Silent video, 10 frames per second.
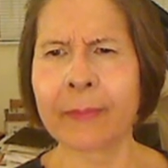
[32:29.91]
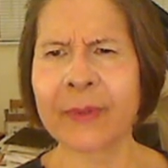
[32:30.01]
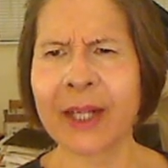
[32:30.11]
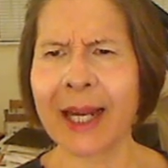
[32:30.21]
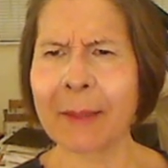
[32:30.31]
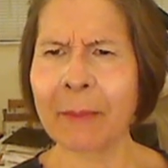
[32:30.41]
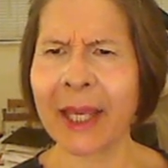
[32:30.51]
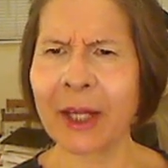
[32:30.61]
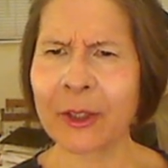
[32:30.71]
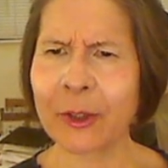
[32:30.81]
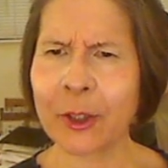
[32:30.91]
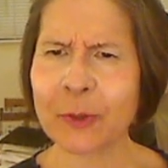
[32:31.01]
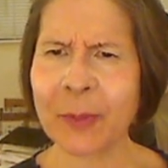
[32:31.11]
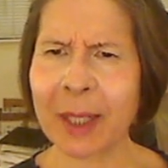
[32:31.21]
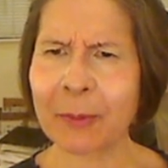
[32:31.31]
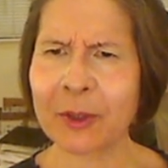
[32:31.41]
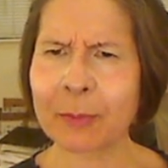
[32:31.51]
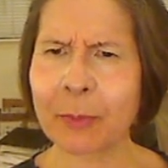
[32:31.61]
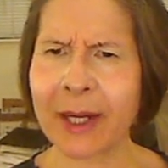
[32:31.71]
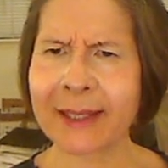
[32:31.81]
did I mail you those papers,
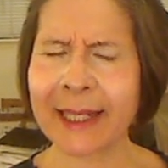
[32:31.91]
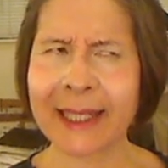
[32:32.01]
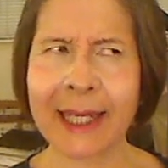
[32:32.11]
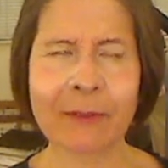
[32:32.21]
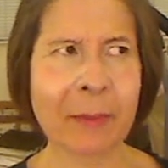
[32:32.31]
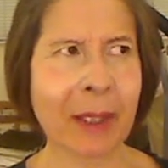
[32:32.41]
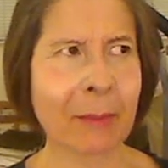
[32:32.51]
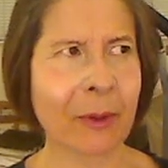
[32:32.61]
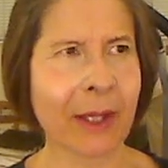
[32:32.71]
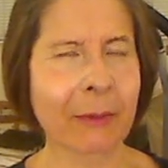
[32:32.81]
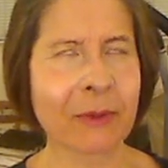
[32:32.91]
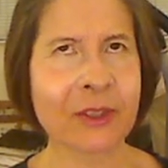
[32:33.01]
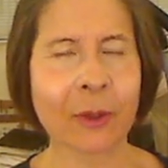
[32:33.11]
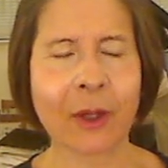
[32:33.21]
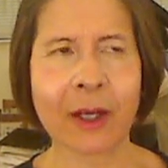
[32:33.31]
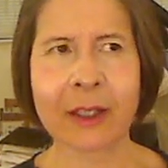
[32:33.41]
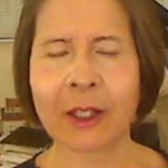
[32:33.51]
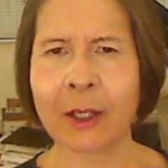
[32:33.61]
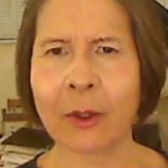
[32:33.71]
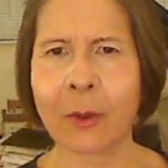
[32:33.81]
Brent? I can't remember. That was so long
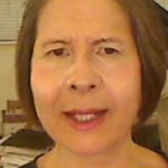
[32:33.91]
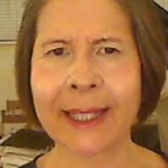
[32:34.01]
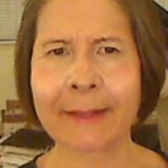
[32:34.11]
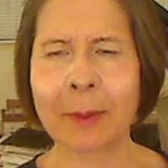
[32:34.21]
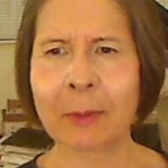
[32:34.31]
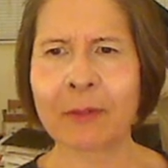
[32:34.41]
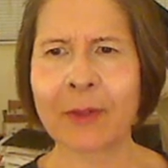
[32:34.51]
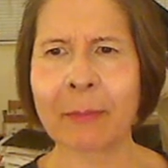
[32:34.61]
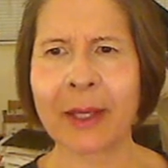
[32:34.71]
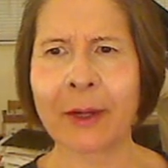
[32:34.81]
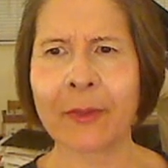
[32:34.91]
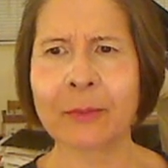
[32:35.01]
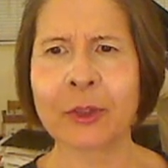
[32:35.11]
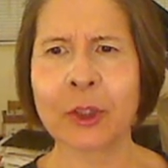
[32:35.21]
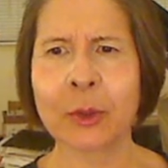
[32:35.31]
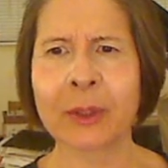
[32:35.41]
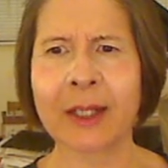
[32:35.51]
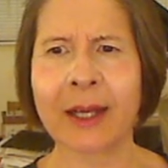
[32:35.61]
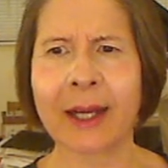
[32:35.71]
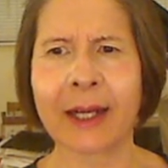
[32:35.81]
ago. I can't remember if I mailed them to you or
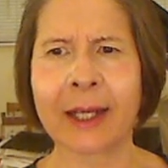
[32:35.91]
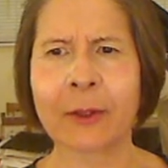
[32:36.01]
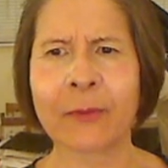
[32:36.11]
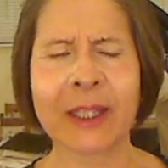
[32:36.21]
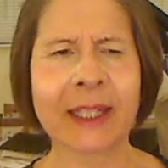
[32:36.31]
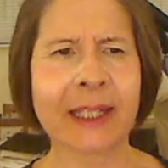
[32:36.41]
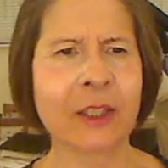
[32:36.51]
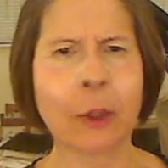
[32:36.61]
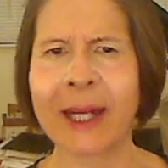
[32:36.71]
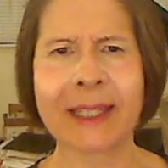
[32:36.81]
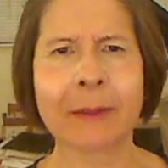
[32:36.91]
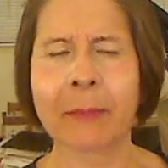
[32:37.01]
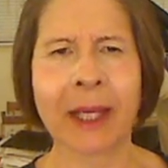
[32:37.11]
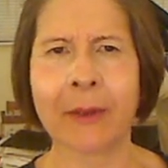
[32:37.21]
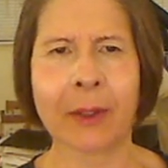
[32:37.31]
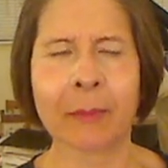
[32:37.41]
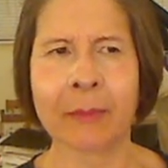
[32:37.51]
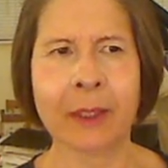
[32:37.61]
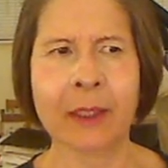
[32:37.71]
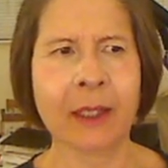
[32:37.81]
not. I don't think I, no, I didn't mail them.
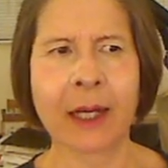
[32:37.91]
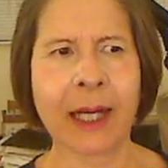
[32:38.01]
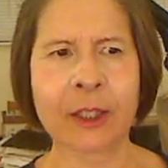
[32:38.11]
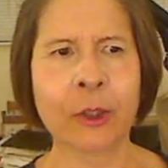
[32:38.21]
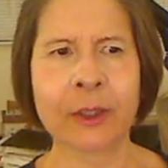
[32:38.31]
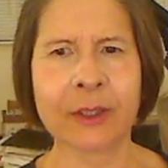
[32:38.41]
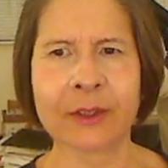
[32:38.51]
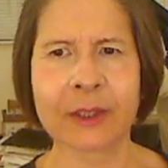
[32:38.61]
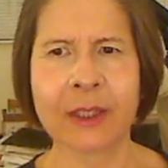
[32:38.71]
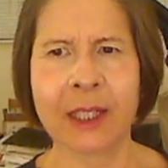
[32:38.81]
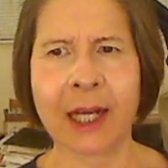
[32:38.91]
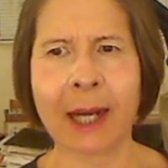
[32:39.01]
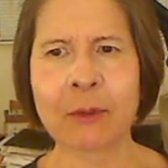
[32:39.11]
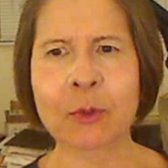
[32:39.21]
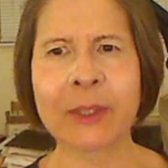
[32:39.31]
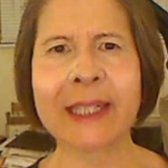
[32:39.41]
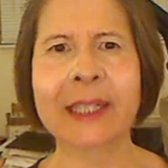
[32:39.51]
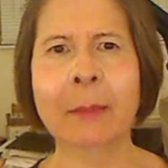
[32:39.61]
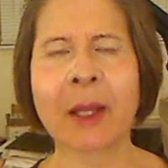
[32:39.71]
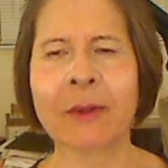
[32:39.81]
I couldn't. I was reading
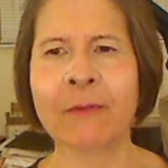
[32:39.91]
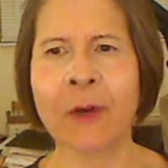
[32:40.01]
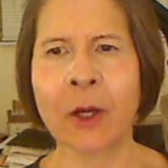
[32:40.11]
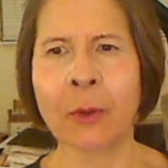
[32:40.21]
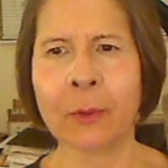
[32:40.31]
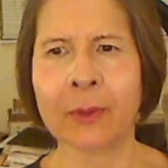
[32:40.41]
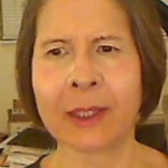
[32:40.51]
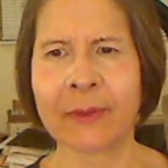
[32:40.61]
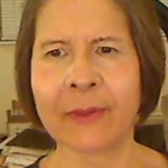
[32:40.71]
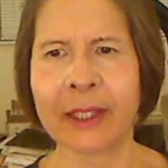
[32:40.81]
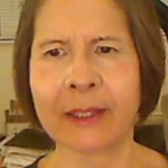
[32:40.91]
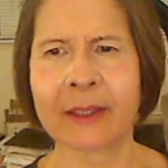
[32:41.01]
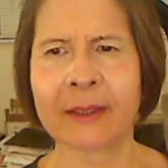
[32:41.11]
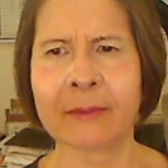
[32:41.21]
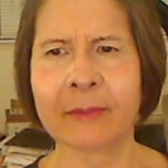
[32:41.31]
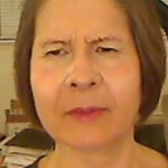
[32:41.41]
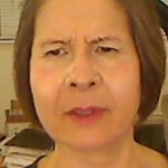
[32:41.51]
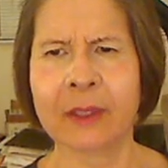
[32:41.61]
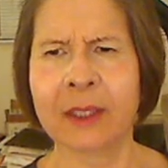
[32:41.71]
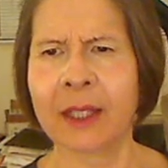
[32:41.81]
them on the phone, I think.
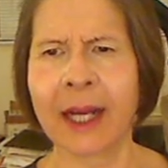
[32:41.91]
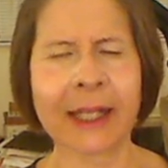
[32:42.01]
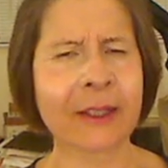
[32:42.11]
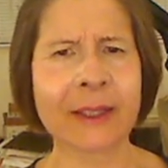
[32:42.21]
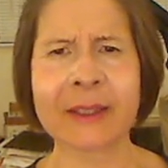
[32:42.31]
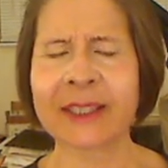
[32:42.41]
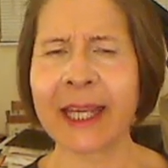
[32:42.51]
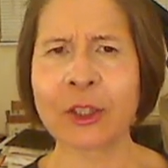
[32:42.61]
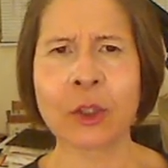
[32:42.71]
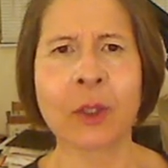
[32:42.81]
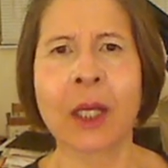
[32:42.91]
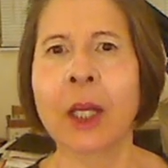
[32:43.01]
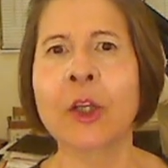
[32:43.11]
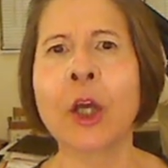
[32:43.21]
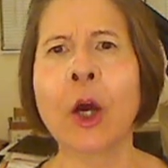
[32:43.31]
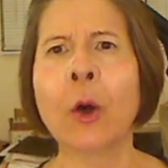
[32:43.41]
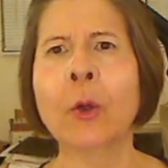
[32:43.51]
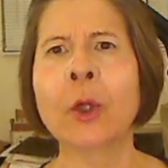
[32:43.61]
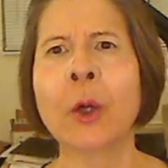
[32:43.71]
I couldn't send you. No.